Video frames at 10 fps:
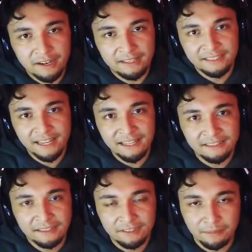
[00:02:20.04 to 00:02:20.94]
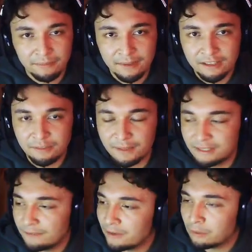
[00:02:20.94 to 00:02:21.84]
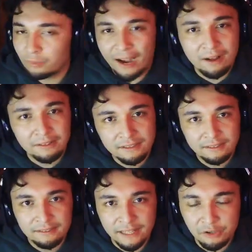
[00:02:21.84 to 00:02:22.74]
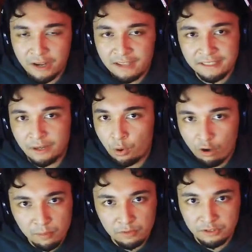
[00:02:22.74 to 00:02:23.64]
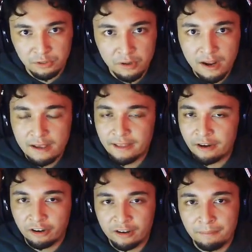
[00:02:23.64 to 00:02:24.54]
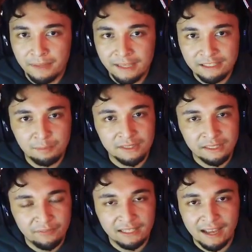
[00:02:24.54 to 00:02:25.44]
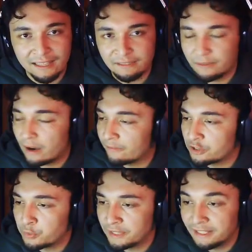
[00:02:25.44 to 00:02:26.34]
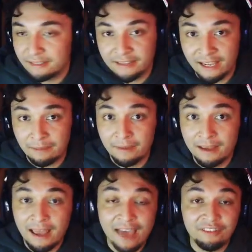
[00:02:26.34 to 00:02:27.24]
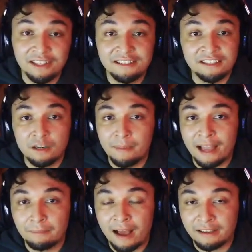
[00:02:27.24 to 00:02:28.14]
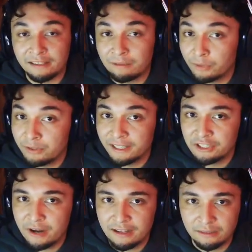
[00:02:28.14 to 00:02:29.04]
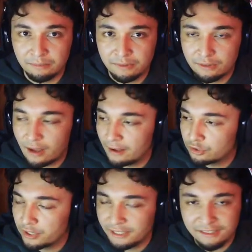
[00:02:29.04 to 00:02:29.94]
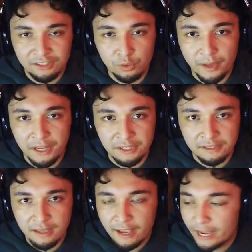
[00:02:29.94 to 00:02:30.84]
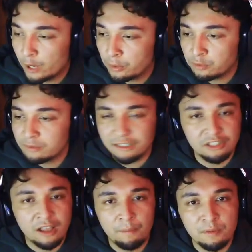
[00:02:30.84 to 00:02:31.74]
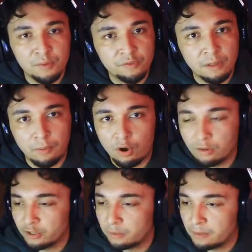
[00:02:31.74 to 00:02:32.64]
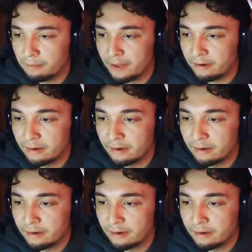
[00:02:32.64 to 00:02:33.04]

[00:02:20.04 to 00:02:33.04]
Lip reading: is get into some specific routes that you guys can audible to that are going to beat specific kinds of coverage within this game. Having these in your back pocket can really get you out of some tricky situations and ultimately just help you move the ball a little bit better.